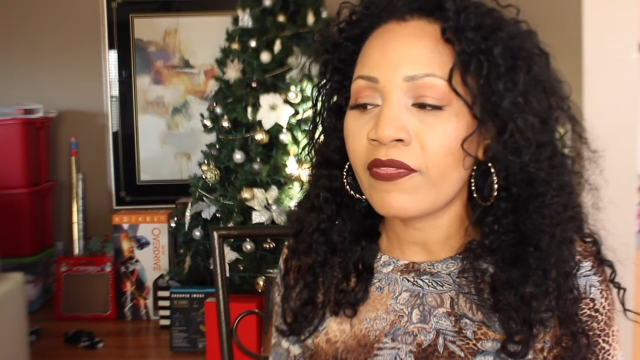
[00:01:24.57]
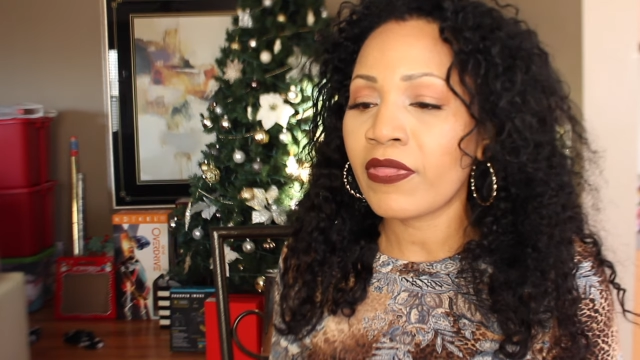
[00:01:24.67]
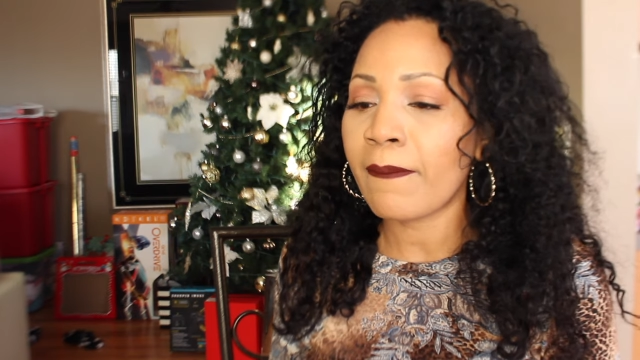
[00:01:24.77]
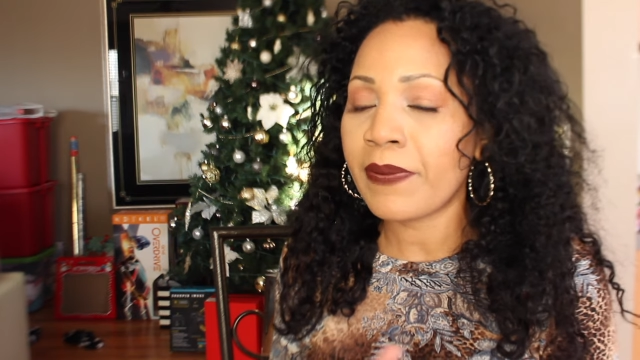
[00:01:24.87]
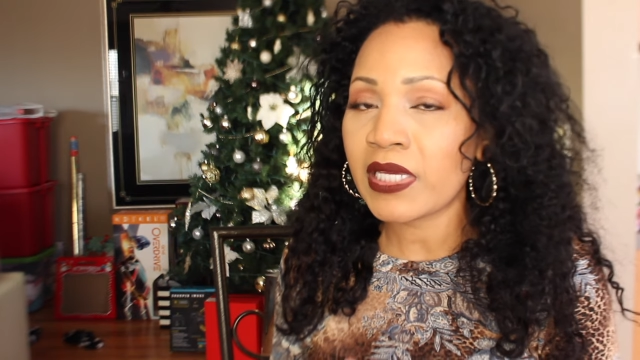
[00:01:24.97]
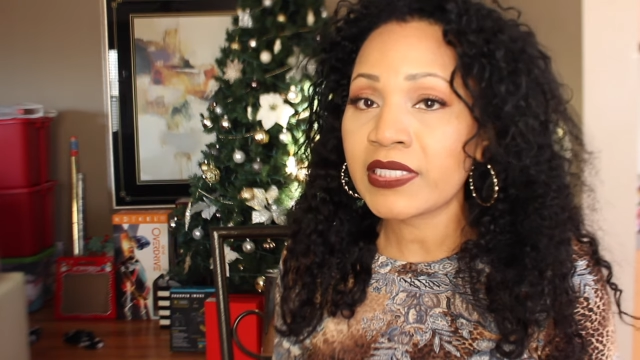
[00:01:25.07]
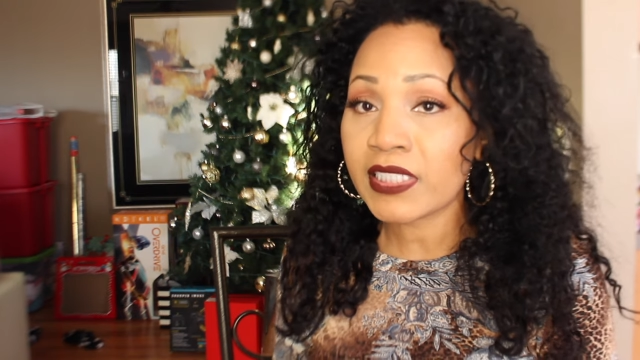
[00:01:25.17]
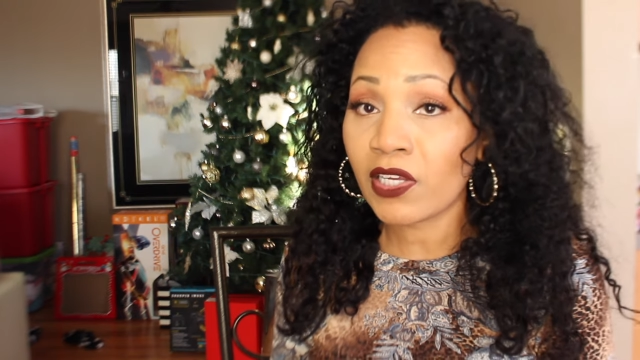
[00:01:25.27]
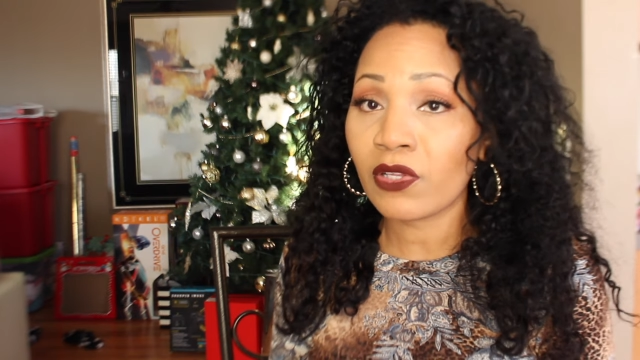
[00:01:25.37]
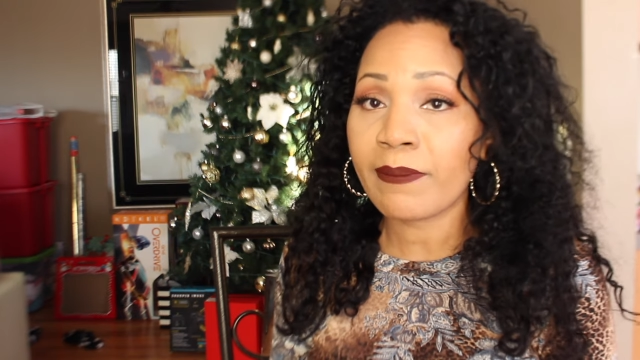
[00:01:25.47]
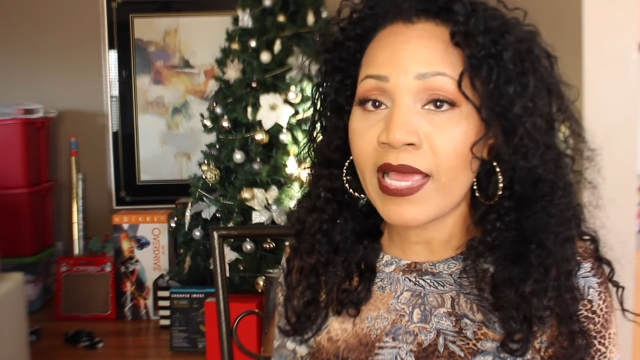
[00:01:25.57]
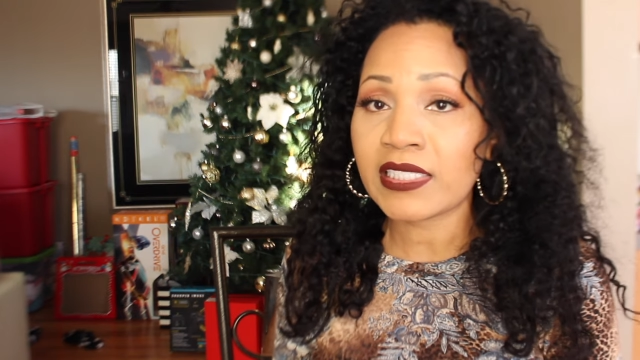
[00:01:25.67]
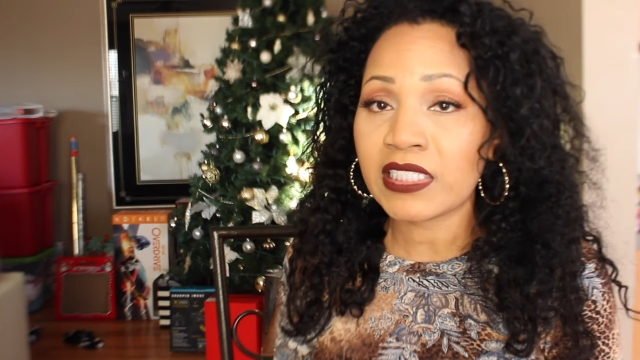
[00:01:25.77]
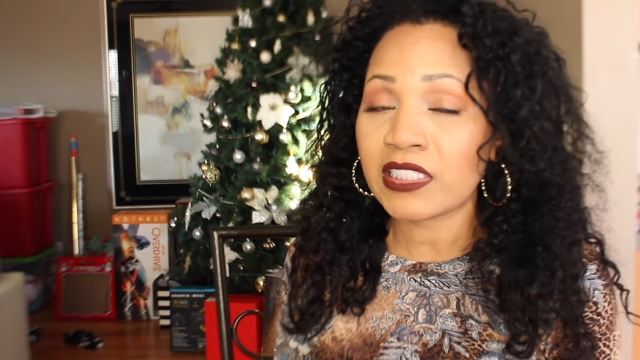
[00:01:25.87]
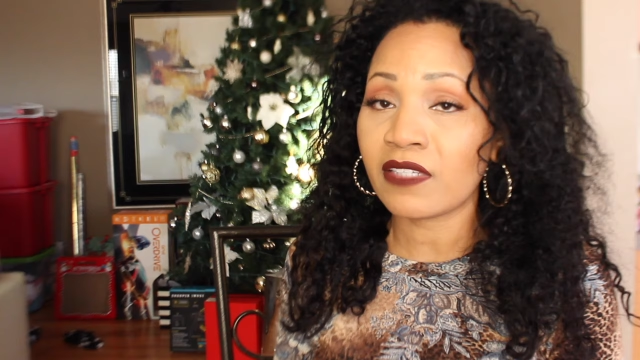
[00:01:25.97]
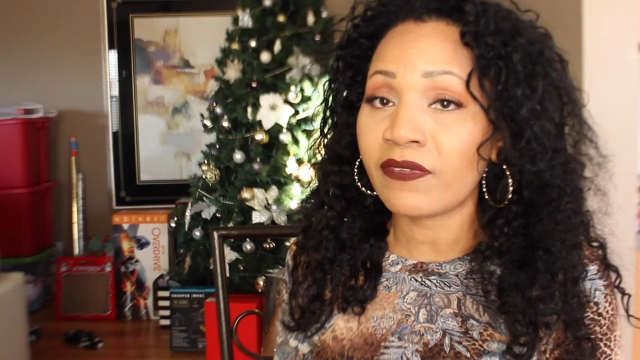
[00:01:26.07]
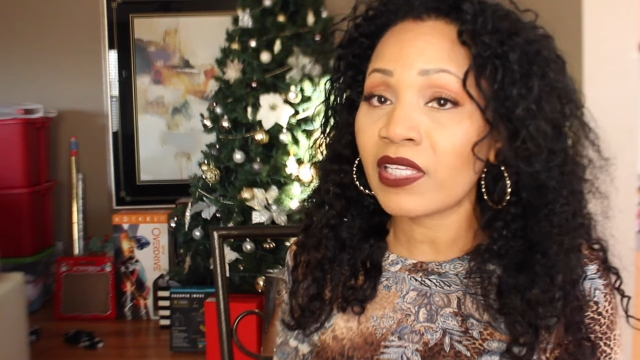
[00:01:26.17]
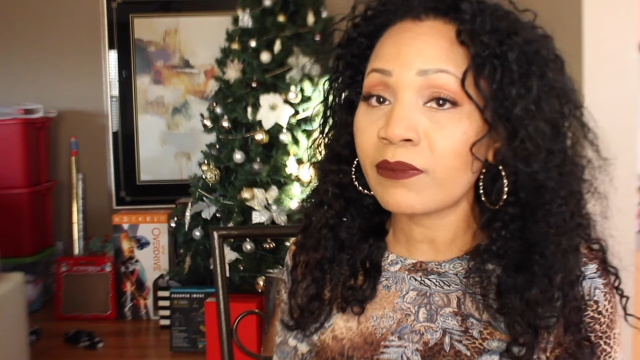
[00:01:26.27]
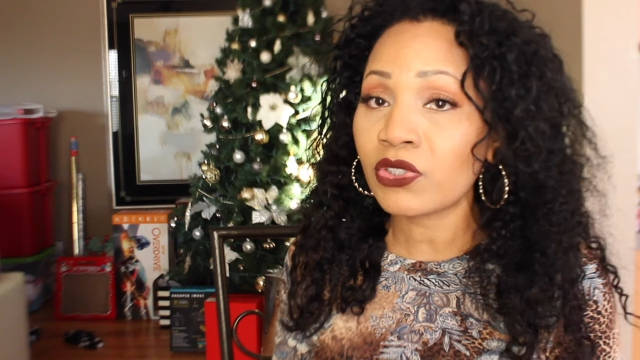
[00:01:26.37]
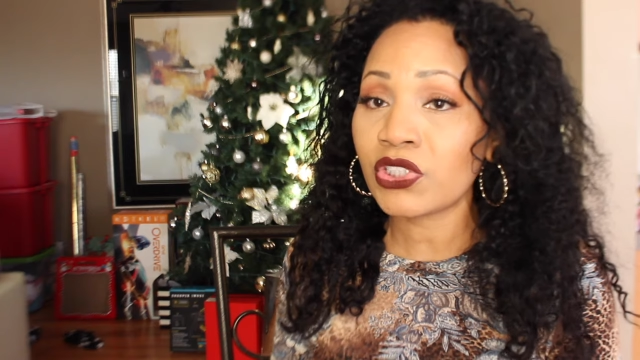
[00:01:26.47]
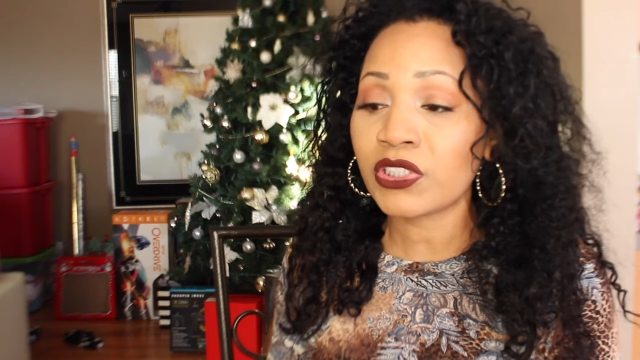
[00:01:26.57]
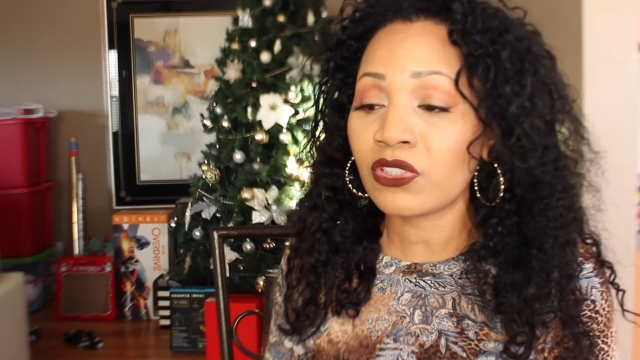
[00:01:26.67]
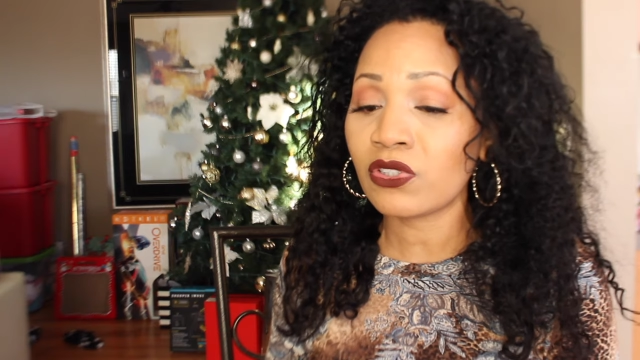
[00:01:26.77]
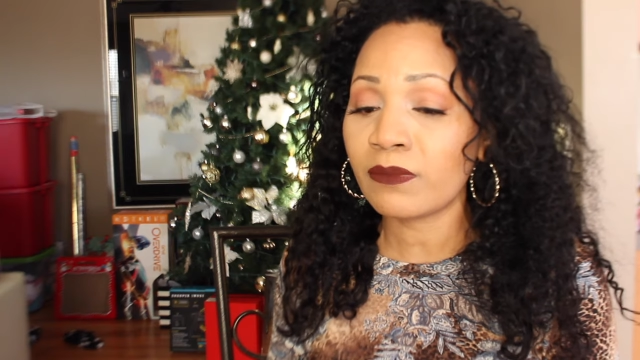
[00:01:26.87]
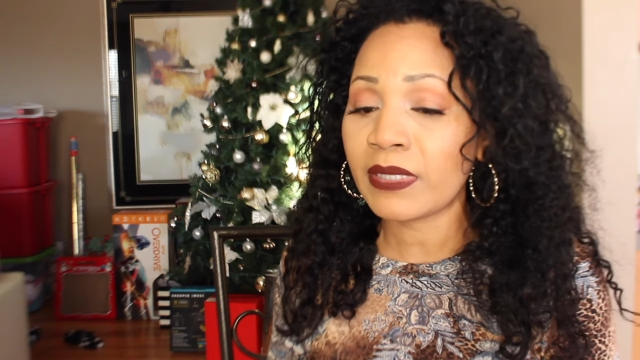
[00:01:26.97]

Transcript: the best color match that's available to you,